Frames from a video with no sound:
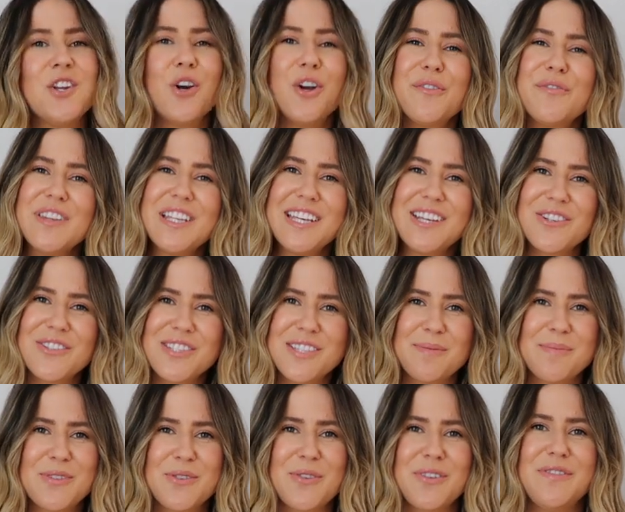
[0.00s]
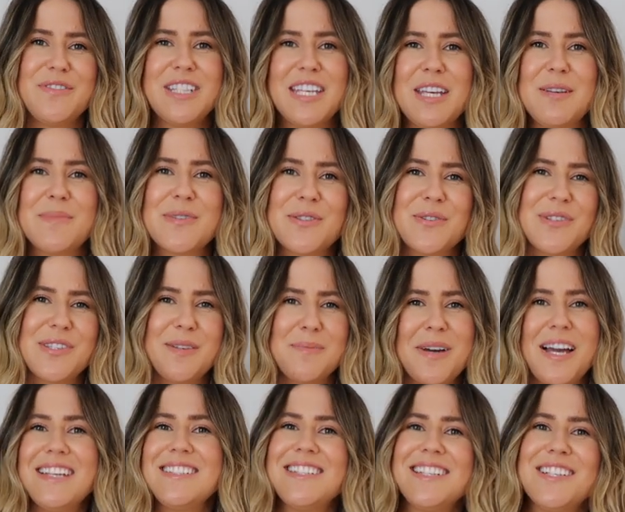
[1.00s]
Hopefully you got some sort of tips or
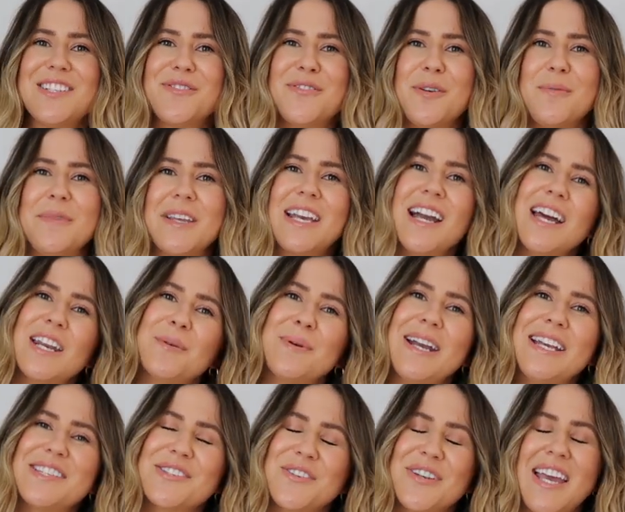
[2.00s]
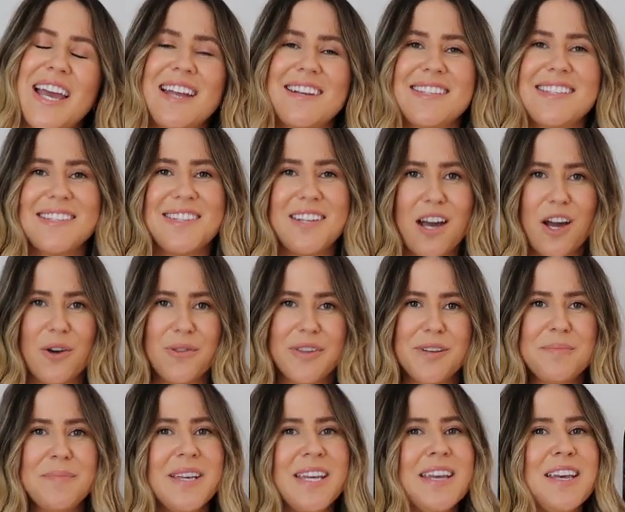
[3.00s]
some ideas from the cutaways on how to style
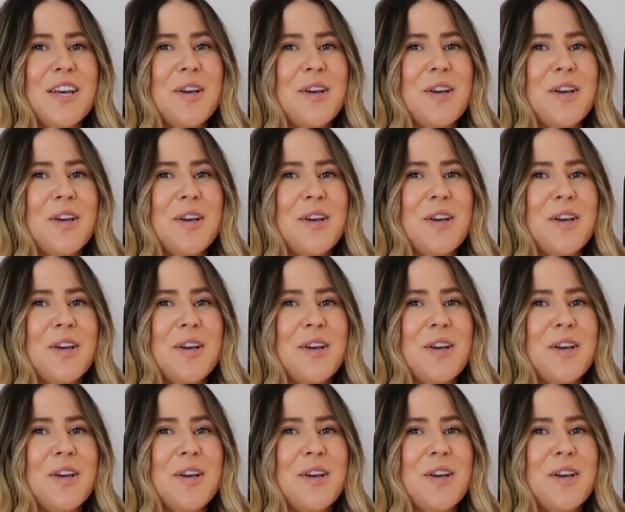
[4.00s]
them.